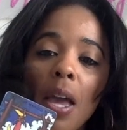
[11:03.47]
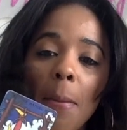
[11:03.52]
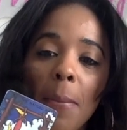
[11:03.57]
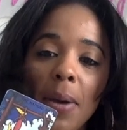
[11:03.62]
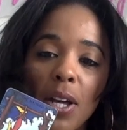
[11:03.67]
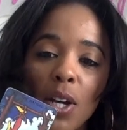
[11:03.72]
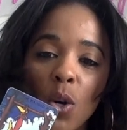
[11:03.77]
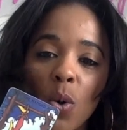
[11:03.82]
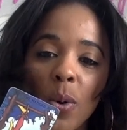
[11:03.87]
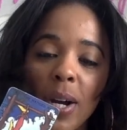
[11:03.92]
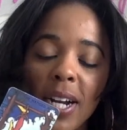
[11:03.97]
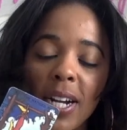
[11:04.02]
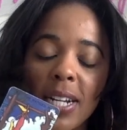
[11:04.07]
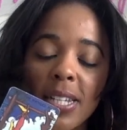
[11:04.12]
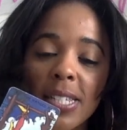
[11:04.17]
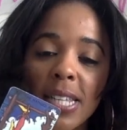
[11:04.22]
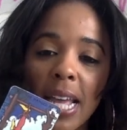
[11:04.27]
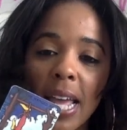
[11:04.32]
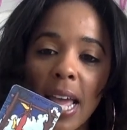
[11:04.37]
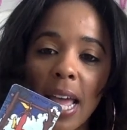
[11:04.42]
But
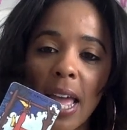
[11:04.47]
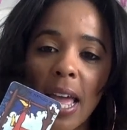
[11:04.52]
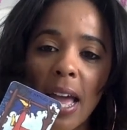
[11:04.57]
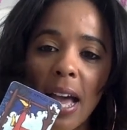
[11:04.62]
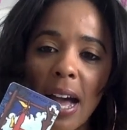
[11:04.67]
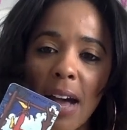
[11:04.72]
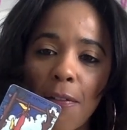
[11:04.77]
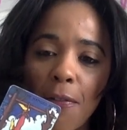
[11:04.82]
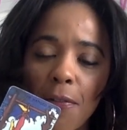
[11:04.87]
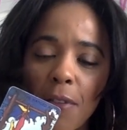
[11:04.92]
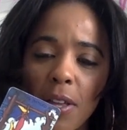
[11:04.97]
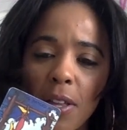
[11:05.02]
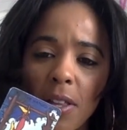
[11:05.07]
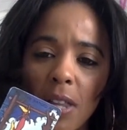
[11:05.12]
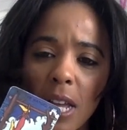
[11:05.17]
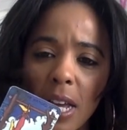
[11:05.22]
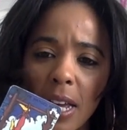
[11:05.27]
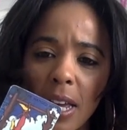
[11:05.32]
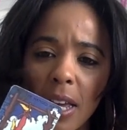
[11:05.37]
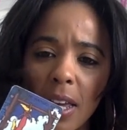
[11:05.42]
Aquarius, I feel
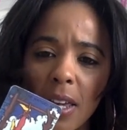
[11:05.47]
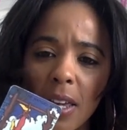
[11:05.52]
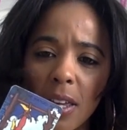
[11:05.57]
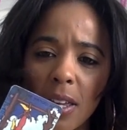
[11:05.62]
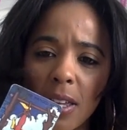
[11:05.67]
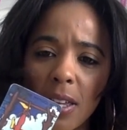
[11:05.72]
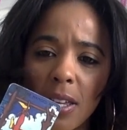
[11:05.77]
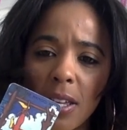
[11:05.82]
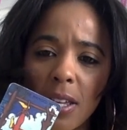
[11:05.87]
like